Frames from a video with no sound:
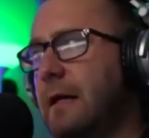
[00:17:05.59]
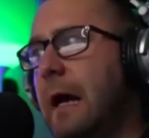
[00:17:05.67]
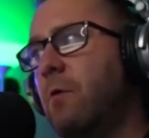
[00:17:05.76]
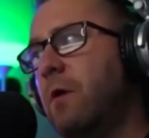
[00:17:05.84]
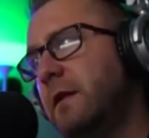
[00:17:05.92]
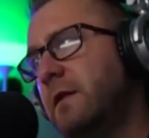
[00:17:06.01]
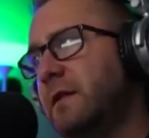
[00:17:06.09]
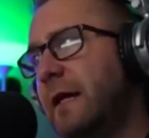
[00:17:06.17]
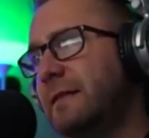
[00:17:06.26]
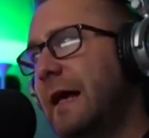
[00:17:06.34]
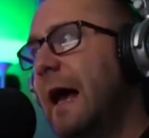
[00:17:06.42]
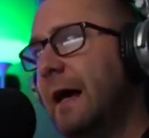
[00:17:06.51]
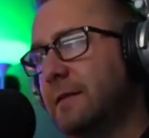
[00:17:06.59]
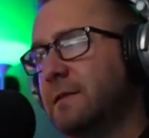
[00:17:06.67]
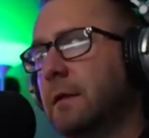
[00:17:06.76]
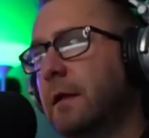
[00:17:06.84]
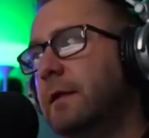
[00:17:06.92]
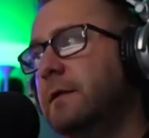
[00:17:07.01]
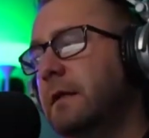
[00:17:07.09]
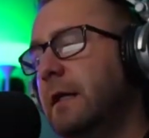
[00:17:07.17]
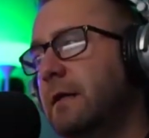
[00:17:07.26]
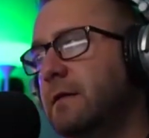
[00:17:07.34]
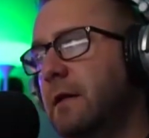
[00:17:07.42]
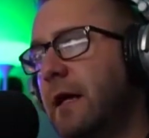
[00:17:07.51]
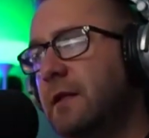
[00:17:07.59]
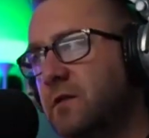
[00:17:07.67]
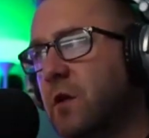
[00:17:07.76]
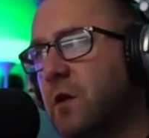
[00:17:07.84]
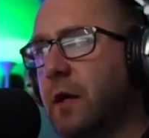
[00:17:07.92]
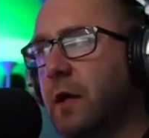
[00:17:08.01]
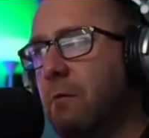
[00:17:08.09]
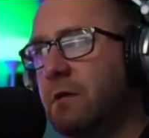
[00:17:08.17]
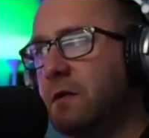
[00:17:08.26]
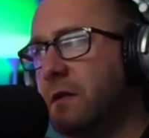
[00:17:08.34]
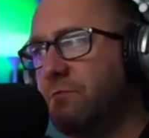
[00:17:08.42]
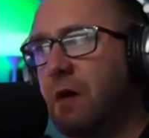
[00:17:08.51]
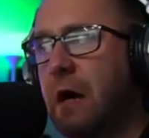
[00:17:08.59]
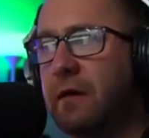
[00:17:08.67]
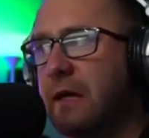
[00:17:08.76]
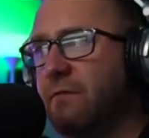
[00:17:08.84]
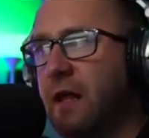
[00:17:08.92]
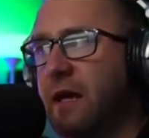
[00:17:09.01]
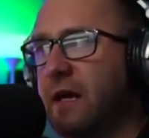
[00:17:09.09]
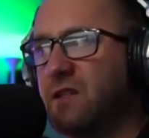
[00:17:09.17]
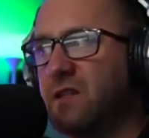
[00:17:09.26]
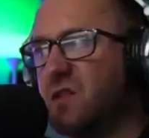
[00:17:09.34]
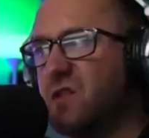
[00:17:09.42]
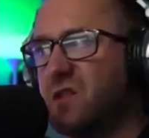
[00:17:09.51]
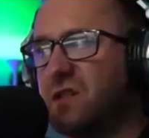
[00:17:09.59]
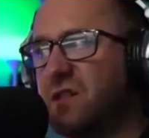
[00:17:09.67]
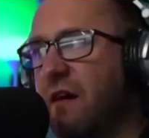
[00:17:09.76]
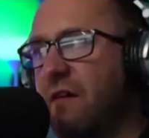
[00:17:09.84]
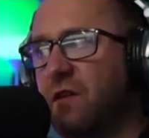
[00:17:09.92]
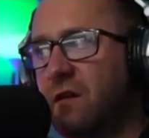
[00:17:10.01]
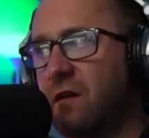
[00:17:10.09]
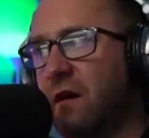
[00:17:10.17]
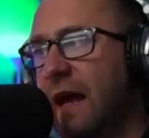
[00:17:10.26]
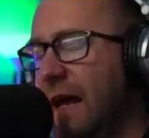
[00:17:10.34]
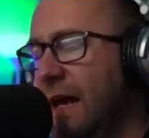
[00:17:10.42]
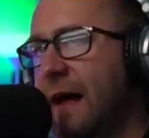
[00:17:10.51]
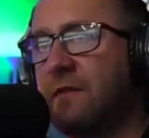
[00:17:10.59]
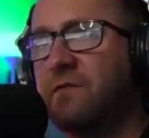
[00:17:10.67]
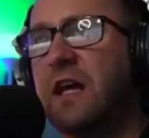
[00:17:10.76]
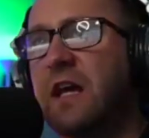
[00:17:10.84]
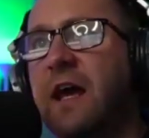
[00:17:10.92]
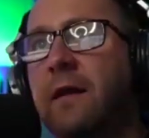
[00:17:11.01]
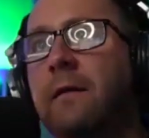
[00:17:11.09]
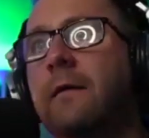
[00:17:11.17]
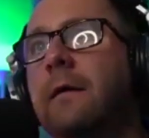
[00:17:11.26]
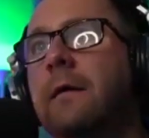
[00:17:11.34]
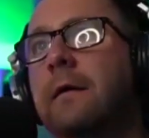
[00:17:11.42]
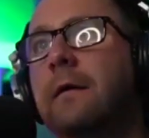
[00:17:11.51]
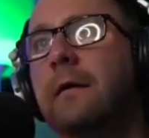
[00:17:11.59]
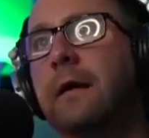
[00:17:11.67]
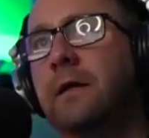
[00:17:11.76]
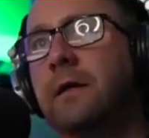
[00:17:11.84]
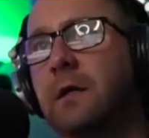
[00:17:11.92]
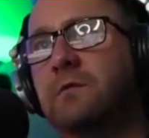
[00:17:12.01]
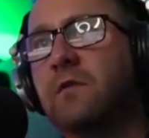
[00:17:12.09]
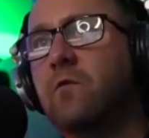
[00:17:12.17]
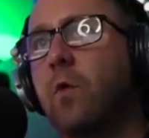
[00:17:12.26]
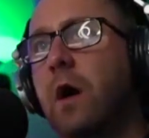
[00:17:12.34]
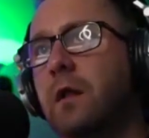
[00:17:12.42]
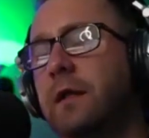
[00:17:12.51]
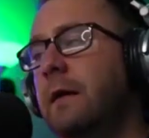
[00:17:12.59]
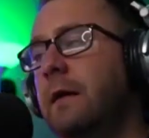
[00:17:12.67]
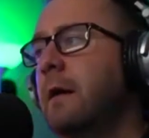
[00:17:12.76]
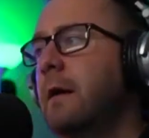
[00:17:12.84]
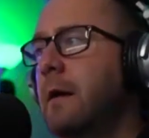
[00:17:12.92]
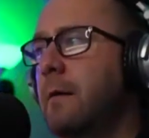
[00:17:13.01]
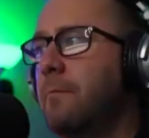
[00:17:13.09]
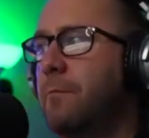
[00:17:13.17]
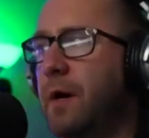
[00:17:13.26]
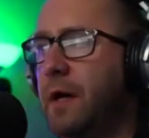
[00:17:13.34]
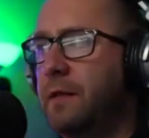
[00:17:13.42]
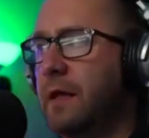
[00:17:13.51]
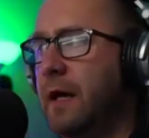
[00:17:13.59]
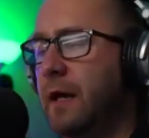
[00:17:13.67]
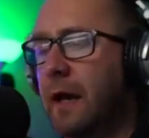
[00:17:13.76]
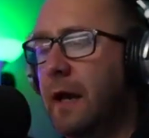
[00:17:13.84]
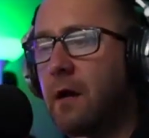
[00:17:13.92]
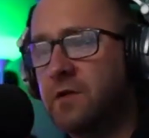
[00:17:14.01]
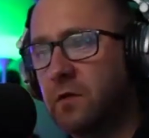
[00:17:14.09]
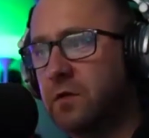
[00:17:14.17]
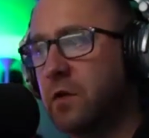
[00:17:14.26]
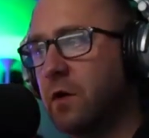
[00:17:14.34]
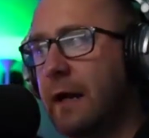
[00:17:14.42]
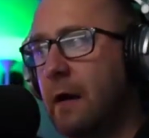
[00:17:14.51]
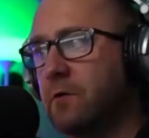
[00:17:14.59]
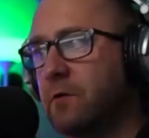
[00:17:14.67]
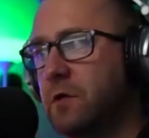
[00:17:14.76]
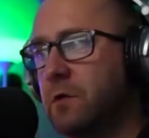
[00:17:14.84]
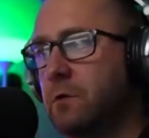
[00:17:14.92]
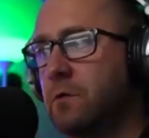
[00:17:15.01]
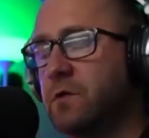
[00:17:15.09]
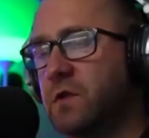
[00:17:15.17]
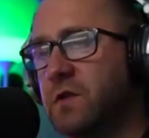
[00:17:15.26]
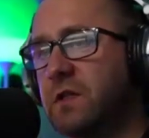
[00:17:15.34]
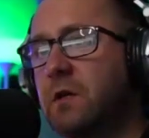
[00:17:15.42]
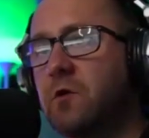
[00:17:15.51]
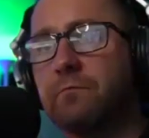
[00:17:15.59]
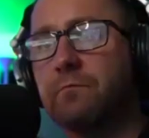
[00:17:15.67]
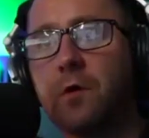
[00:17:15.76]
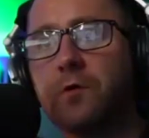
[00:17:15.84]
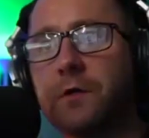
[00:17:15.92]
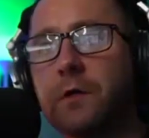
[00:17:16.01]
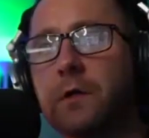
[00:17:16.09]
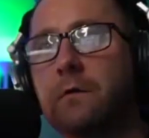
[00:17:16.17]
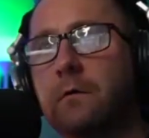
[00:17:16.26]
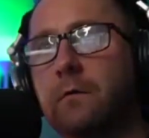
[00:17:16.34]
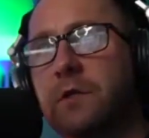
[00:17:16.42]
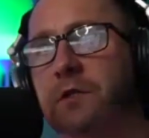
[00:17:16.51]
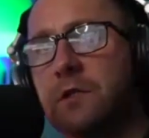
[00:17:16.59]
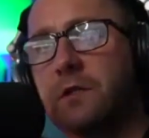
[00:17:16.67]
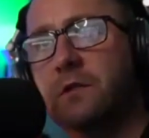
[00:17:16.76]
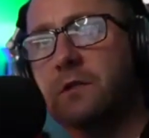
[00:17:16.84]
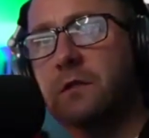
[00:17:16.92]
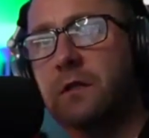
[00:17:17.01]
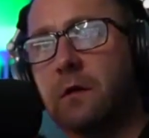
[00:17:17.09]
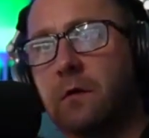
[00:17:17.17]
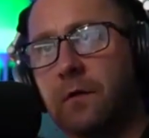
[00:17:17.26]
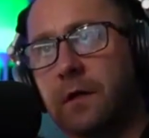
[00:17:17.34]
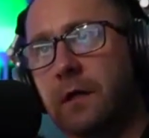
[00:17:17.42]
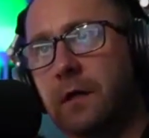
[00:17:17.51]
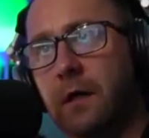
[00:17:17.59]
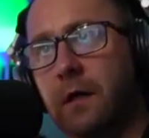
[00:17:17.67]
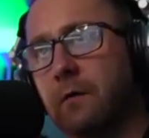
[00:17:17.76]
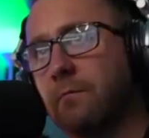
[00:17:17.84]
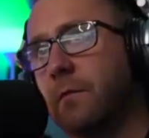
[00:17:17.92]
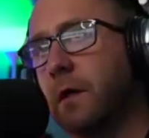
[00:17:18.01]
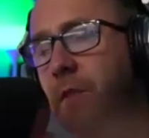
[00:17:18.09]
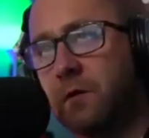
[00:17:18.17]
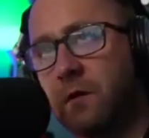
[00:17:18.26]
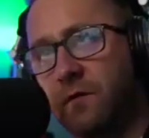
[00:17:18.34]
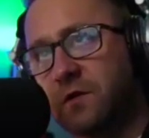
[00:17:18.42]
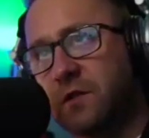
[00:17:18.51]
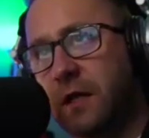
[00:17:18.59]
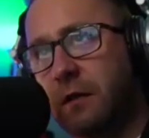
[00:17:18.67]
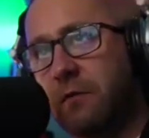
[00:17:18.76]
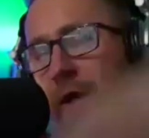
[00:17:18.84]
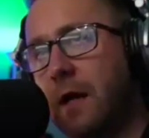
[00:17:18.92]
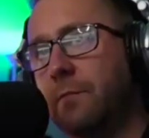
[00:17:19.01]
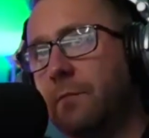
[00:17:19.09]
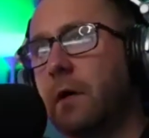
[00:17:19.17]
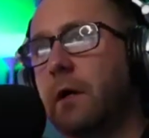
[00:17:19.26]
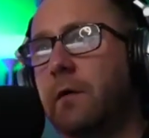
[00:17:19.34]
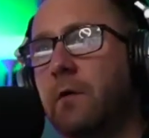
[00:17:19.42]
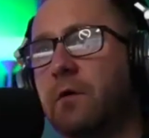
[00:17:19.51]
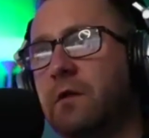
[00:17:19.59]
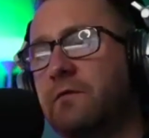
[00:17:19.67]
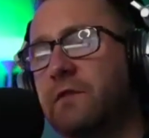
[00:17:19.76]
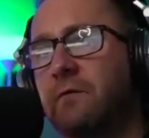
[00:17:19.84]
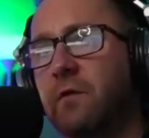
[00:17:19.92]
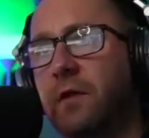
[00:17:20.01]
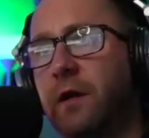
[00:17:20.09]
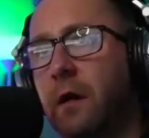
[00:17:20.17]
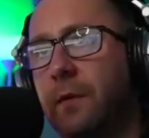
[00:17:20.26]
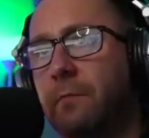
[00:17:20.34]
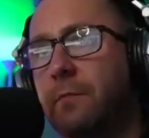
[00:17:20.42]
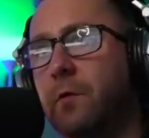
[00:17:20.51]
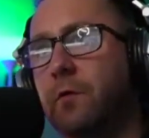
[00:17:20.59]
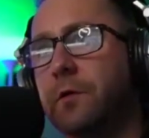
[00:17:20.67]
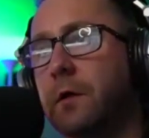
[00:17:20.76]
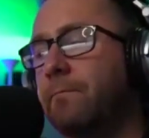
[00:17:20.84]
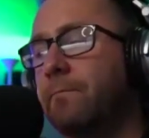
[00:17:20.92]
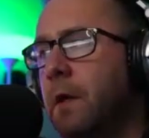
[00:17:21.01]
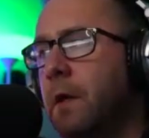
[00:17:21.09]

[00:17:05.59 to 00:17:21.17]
I wouldn't say it's excellent. It's good. I would probably give it like a 7 or 8 out of 10 in terms of quality. But then I also took it out to CU Boulder, which is, the university right up north of Denver there, up in Boulder.